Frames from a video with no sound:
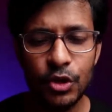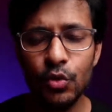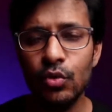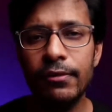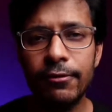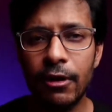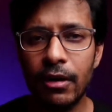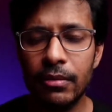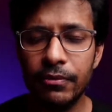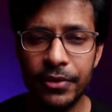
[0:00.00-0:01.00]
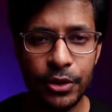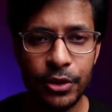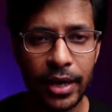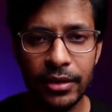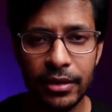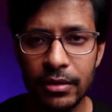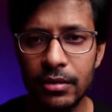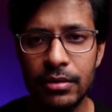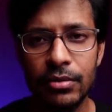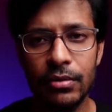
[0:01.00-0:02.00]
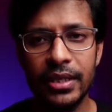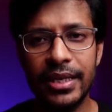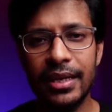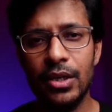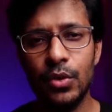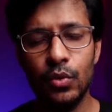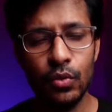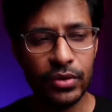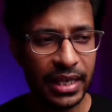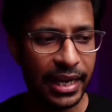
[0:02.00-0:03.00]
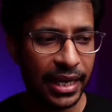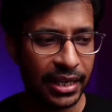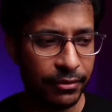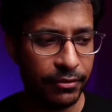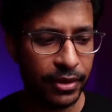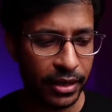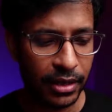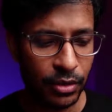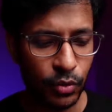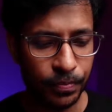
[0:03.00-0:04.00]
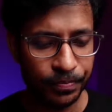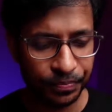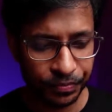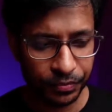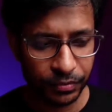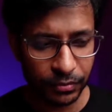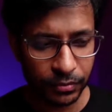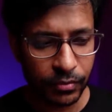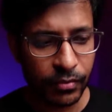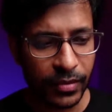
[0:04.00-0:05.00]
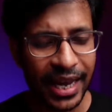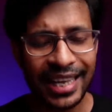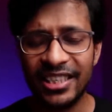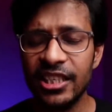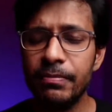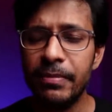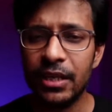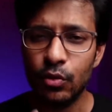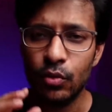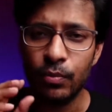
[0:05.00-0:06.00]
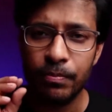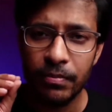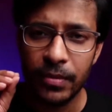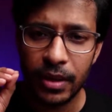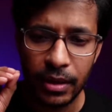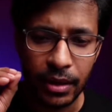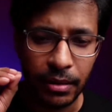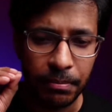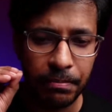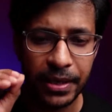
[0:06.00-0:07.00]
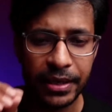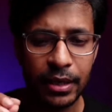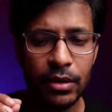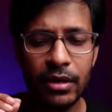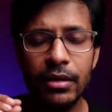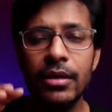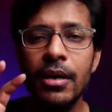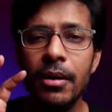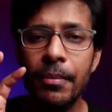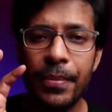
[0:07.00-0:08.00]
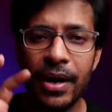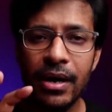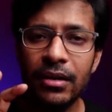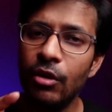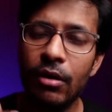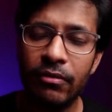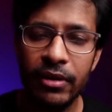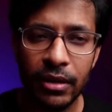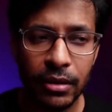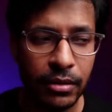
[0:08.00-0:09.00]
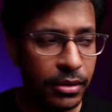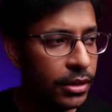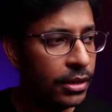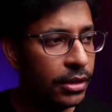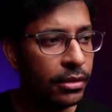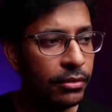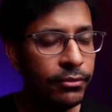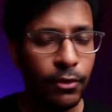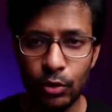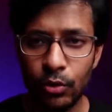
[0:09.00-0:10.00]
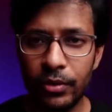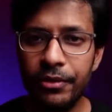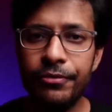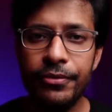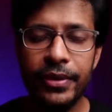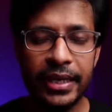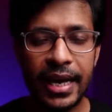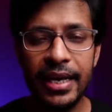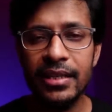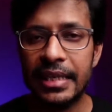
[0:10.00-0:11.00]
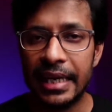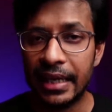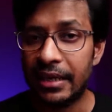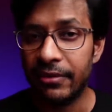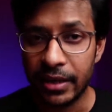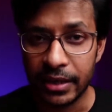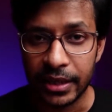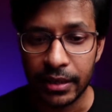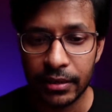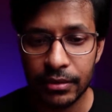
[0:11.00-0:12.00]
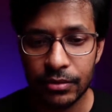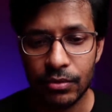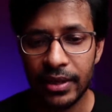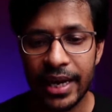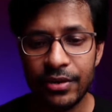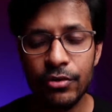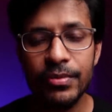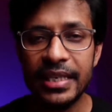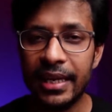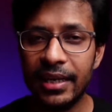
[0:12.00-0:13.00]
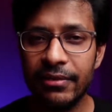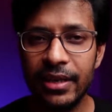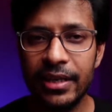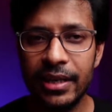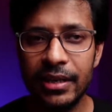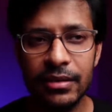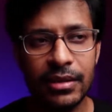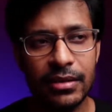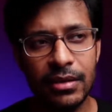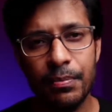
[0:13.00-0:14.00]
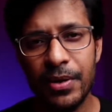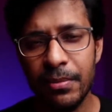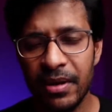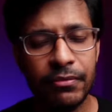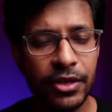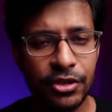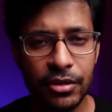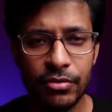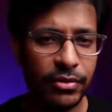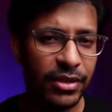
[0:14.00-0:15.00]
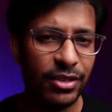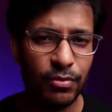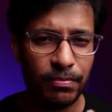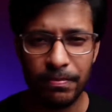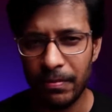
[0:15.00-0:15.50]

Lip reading: tool for video editors. So it can do selective, it can do adjustment to a particular part of a photo if it has selective editing. So Lightroom selective editing is it's a premium feature, so you need to